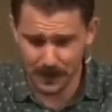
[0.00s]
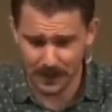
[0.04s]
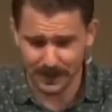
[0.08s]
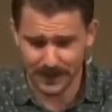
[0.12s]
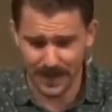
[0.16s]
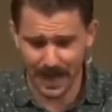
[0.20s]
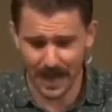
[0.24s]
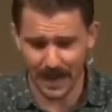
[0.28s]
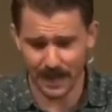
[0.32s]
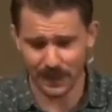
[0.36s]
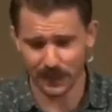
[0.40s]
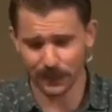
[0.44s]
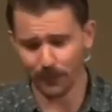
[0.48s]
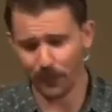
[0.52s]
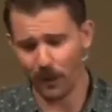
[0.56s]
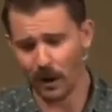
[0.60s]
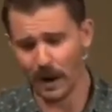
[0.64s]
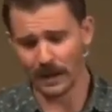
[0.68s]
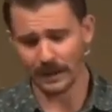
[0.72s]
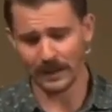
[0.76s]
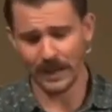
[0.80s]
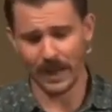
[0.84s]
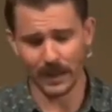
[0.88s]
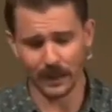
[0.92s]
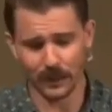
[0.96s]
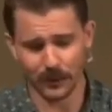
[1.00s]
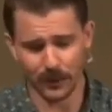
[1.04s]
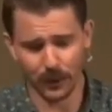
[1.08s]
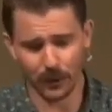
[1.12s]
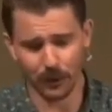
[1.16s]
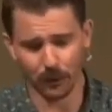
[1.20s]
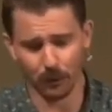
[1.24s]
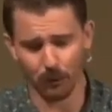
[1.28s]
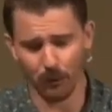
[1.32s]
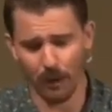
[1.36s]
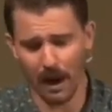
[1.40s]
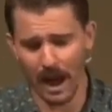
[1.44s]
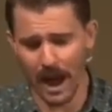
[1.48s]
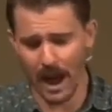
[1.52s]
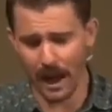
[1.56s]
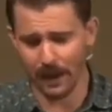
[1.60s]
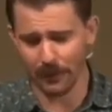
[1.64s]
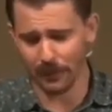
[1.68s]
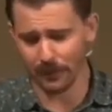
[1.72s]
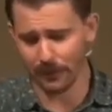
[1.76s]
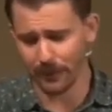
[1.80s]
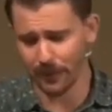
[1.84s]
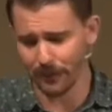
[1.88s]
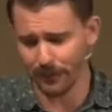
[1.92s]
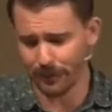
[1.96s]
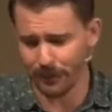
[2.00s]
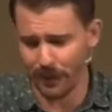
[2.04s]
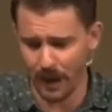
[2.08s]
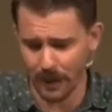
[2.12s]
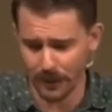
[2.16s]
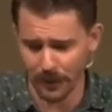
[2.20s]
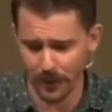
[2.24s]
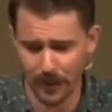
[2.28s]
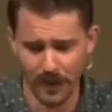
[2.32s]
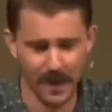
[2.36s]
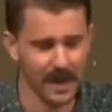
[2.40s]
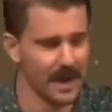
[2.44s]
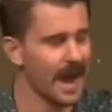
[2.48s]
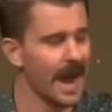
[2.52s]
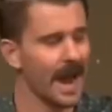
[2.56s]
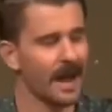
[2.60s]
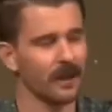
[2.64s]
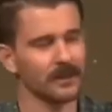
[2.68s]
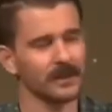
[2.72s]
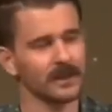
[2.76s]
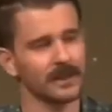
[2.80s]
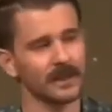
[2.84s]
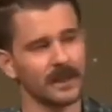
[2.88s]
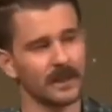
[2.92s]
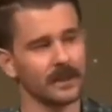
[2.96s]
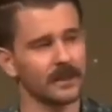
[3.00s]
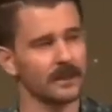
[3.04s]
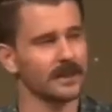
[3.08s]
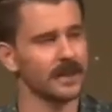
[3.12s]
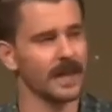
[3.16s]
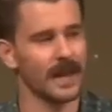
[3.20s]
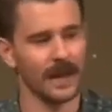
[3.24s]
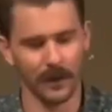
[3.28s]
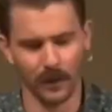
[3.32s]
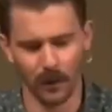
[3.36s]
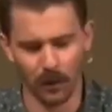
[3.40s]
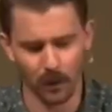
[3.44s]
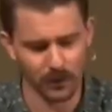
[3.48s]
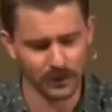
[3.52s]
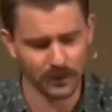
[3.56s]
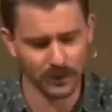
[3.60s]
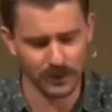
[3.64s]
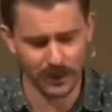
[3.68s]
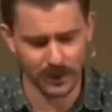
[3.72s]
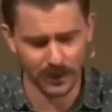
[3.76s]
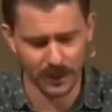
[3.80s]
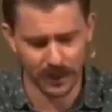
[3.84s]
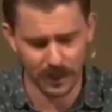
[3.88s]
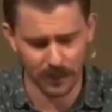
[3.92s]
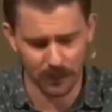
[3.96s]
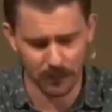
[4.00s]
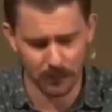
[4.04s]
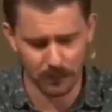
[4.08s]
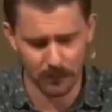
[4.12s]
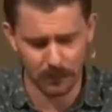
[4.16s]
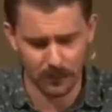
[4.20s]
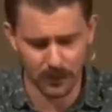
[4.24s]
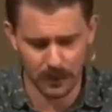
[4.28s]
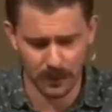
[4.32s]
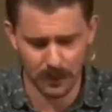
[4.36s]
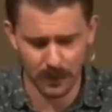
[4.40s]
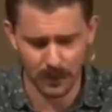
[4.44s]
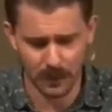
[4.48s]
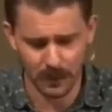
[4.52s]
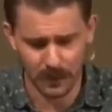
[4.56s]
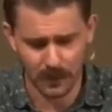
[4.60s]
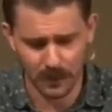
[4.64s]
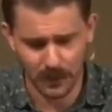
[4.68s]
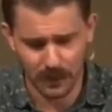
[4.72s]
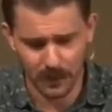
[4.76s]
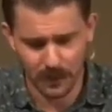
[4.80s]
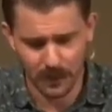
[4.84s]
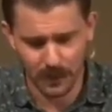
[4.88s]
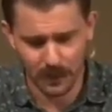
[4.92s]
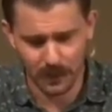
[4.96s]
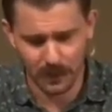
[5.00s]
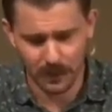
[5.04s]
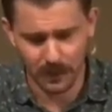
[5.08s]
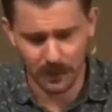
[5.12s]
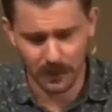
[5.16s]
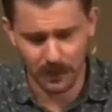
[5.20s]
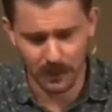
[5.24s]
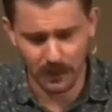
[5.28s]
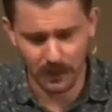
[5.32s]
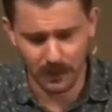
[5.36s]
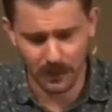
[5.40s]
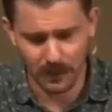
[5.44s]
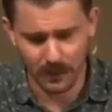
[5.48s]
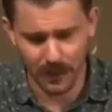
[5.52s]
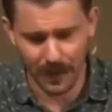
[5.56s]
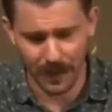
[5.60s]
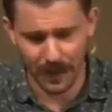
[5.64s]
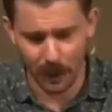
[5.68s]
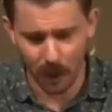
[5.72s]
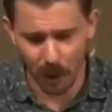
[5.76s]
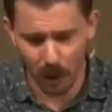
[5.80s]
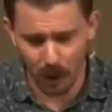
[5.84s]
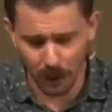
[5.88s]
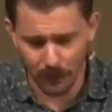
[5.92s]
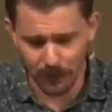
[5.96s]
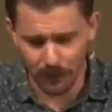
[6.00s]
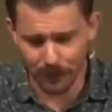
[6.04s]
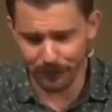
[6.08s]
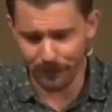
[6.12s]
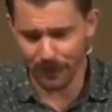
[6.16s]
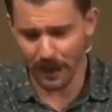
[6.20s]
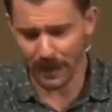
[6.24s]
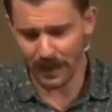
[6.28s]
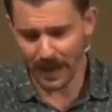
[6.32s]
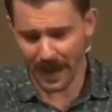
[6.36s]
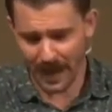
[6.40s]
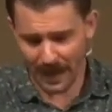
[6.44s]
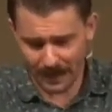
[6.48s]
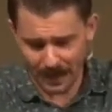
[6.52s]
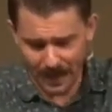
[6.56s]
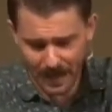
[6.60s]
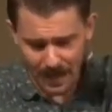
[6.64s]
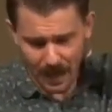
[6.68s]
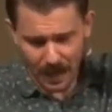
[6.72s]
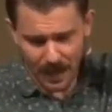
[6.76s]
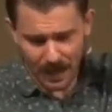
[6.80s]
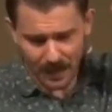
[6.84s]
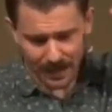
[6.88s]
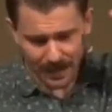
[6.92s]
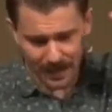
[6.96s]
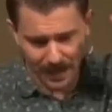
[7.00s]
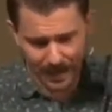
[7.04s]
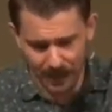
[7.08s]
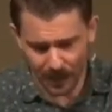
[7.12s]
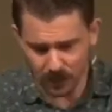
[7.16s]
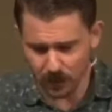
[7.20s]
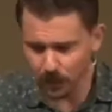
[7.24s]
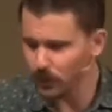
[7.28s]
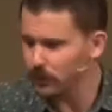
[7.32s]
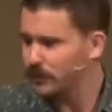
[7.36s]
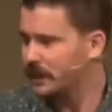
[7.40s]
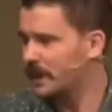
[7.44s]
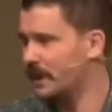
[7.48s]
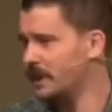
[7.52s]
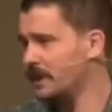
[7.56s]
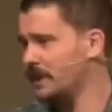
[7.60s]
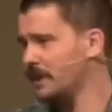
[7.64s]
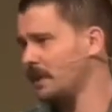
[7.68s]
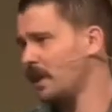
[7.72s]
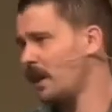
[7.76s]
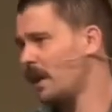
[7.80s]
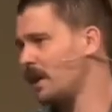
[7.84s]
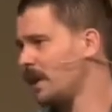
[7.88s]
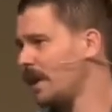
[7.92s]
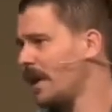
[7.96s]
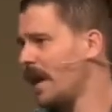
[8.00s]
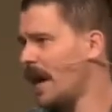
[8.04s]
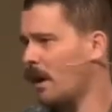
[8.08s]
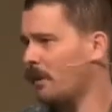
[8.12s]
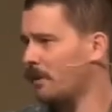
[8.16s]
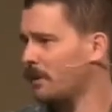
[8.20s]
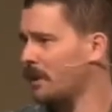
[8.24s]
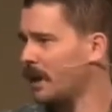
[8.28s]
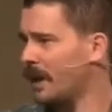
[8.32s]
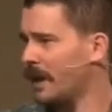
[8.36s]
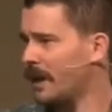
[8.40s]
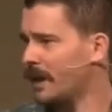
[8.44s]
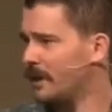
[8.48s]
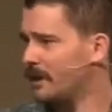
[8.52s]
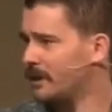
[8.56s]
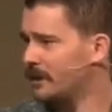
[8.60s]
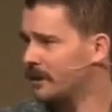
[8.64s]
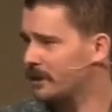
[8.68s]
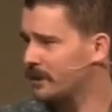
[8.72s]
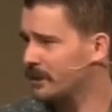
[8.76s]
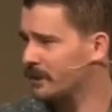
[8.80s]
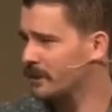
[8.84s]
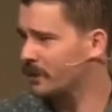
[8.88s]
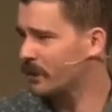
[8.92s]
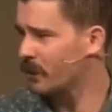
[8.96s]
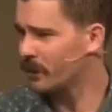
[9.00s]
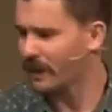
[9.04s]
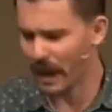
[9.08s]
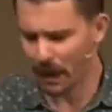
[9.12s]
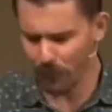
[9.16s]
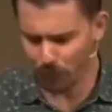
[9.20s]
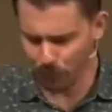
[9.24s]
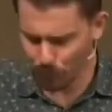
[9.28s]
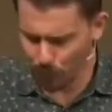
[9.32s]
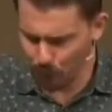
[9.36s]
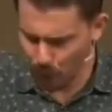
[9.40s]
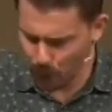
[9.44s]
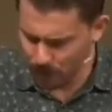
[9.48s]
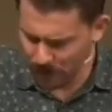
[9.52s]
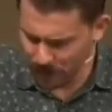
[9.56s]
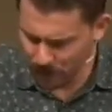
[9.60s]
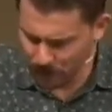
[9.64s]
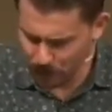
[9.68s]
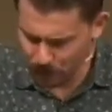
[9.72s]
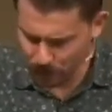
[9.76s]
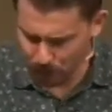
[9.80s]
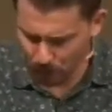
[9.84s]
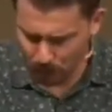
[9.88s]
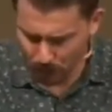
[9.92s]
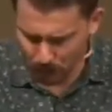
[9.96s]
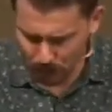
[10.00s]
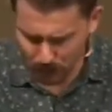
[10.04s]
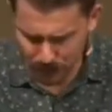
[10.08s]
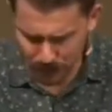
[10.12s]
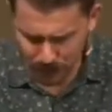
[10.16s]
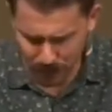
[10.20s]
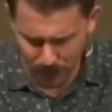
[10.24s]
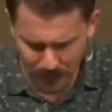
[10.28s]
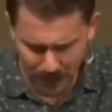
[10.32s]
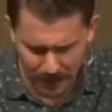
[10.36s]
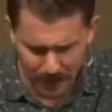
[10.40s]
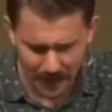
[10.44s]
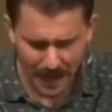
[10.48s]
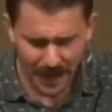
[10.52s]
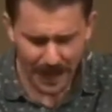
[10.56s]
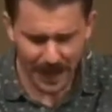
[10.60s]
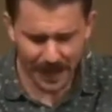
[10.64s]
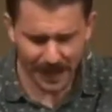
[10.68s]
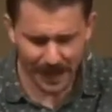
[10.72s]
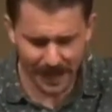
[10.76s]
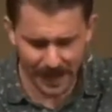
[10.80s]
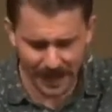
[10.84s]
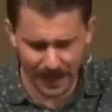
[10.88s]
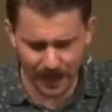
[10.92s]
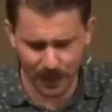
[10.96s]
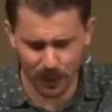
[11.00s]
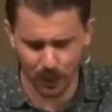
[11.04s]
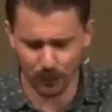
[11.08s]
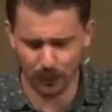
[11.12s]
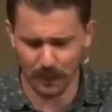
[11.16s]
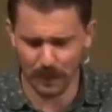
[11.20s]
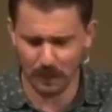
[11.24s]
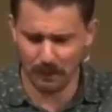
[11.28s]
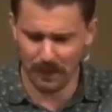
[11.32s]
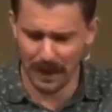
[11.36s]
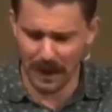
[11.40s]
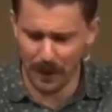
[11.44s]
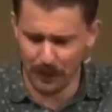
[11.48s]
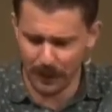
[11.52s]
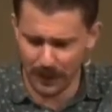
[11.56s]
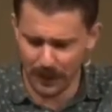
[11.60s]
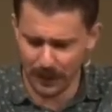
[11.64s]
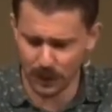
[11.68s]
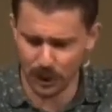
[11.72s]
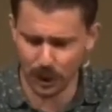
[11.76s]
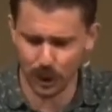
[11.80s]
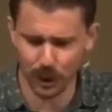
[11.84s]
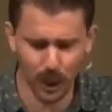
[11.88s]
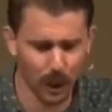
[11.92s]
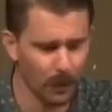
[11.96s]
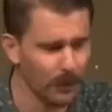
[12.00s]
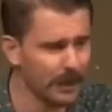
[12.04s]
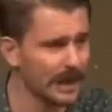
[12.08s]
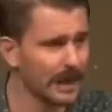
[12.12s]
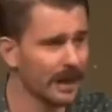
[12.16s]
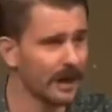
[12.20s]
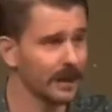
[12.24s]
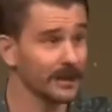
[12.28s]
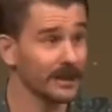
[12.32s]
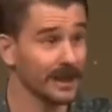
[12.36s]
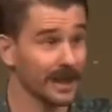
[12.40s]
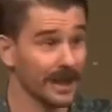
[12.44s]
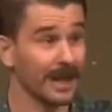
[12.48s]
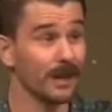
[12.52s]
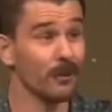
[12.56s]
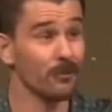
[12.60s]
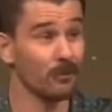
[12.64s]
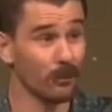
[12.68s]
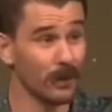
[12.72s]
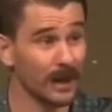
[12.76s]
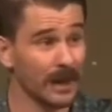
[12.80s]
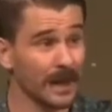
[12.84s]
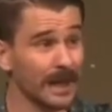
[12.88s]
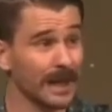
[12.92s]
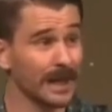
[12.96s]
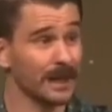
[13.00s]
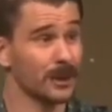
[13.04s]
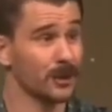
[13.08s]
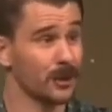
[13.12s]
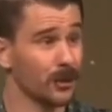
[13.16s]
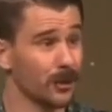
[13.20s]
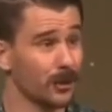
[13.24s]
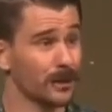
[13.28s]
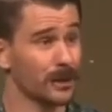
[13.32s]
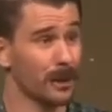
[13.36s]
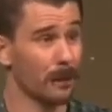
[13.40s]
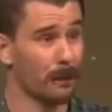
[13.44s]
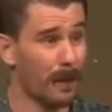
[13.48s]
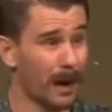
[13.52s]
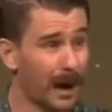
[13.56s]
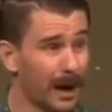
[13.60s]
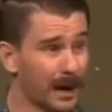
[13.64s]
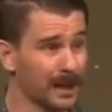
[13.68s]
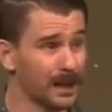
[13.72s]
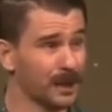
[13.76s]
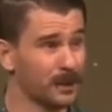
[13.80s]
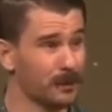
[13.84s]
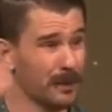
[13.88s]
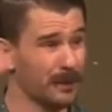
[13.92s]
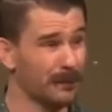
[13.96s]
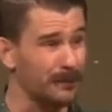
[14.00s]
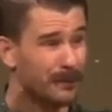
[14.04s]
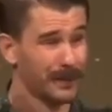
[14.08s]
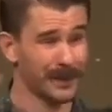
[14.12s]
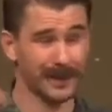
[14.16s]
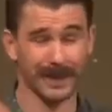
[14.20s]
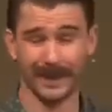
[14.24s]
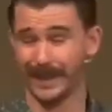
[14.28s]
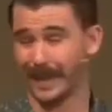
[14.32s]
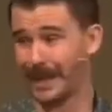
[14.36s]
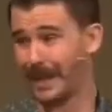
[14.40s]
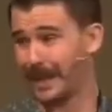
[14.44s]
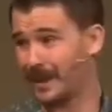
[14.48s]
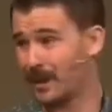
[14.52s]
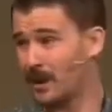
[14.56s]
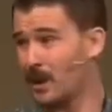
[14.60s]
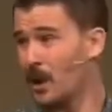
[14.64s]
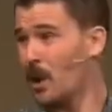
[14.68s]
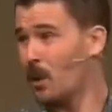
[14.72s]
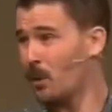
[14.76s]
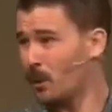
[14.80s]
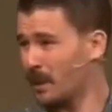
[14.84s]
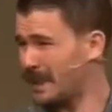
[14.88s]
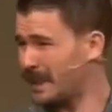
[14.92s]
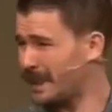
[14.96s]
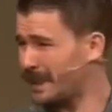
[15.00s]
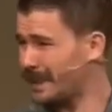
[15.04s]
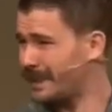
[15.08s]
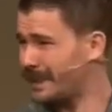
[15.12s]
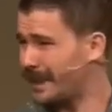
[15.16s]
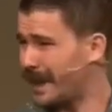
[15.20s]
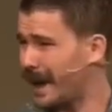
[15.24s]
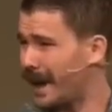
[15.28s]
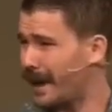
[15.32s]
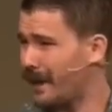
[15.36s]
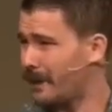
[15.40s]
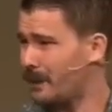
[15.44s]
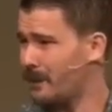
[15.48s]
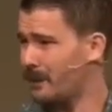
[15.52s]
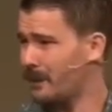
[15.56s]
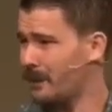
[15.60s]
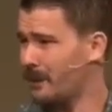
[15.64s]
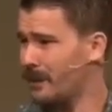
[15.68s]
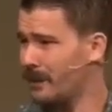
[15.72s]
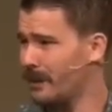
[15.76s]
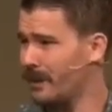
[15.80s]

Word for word: satisfying that eternal wrath of the Father that our sins had accosted him. And God the Father had killed his son in our place on that Roman cross so that he could be buried, showing us that he really took the punishment for sin, which is death.